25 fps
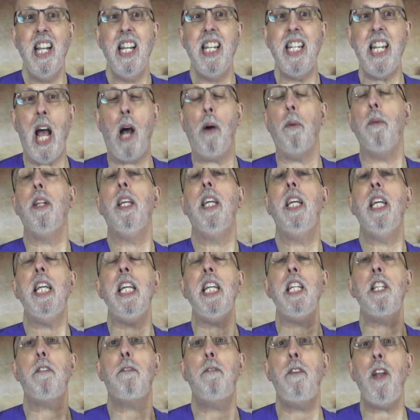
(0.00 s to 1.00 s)
now,
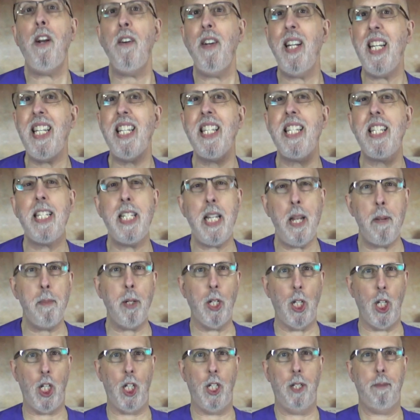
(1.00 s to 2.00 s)
it's very
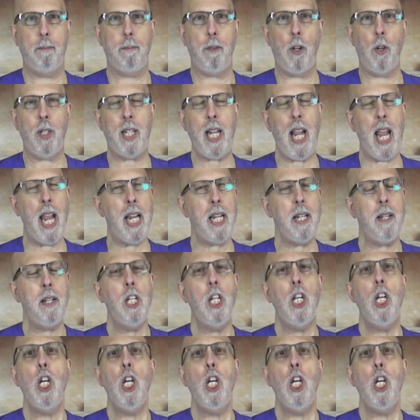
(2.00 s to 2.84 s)
similar, okay,